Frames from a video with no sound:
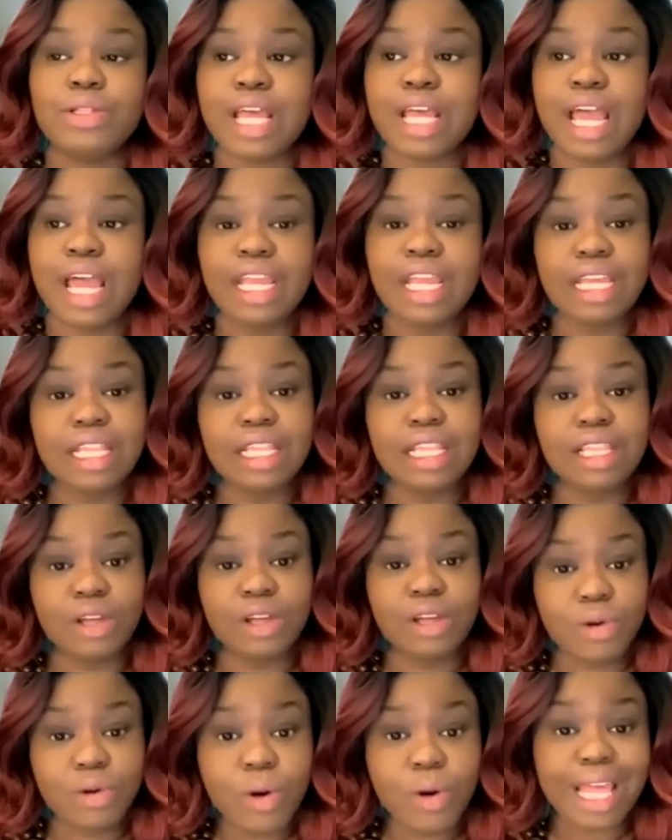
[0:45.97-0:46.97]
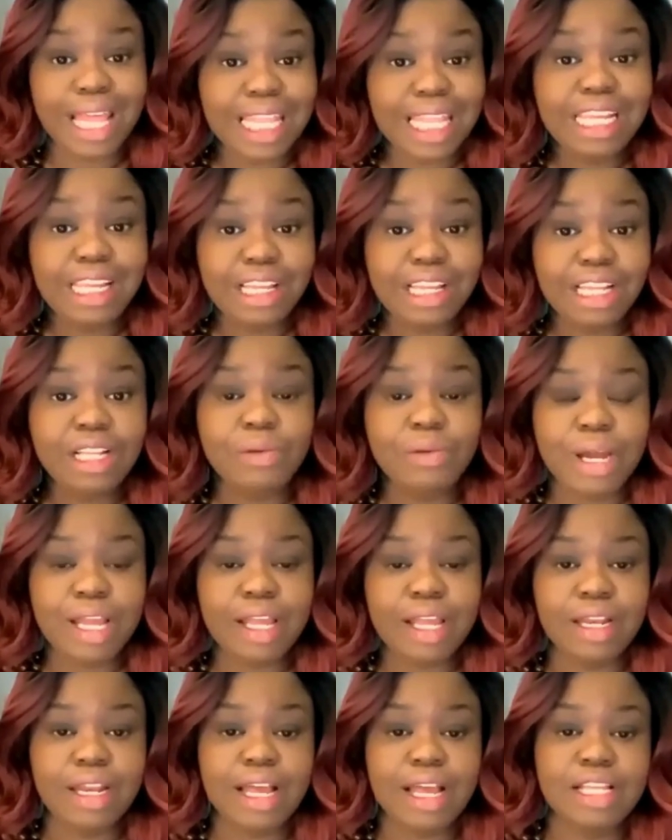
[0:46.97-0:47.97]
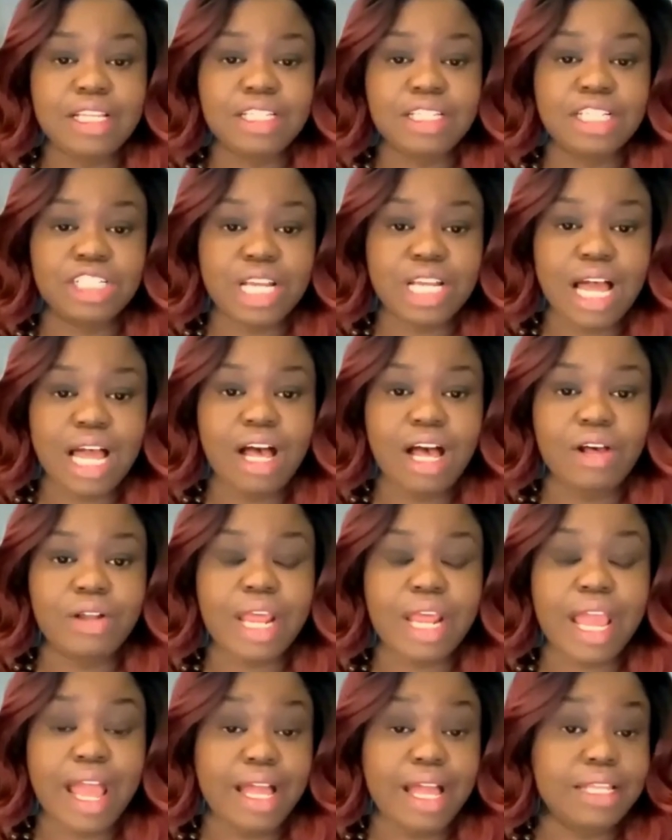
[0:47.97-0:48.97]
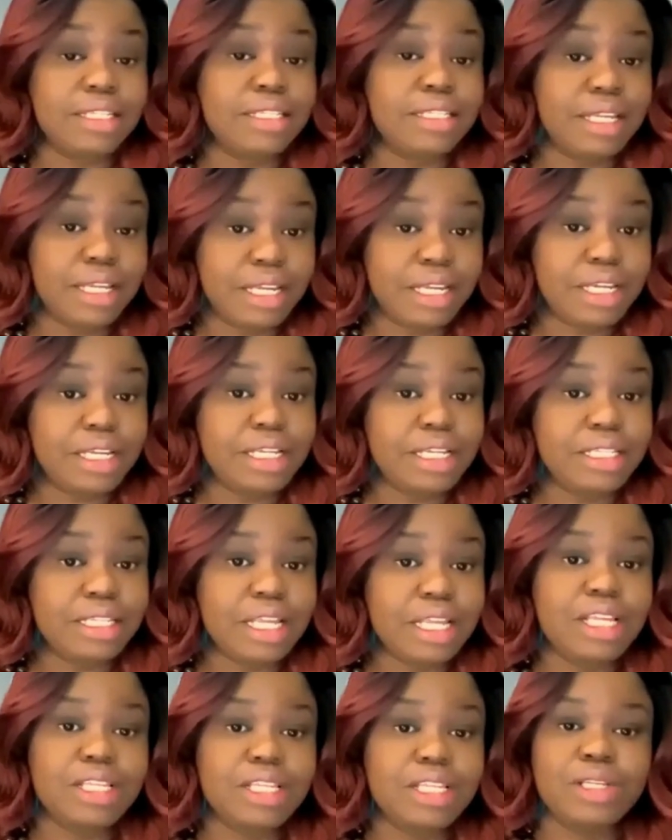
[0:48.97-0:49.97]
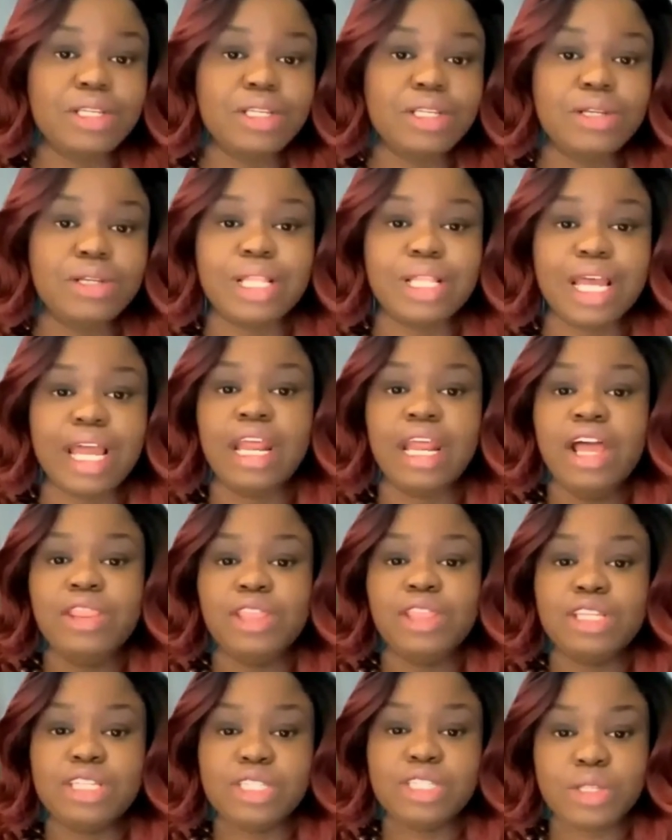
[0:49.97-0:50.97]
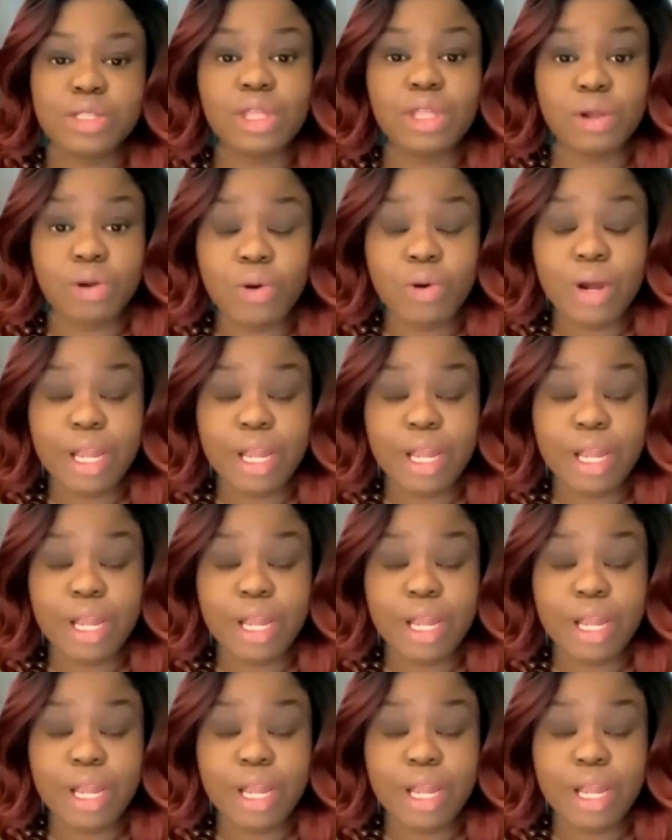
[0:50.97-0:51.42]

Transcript: so that the court can legally recognize the child as his and so that this,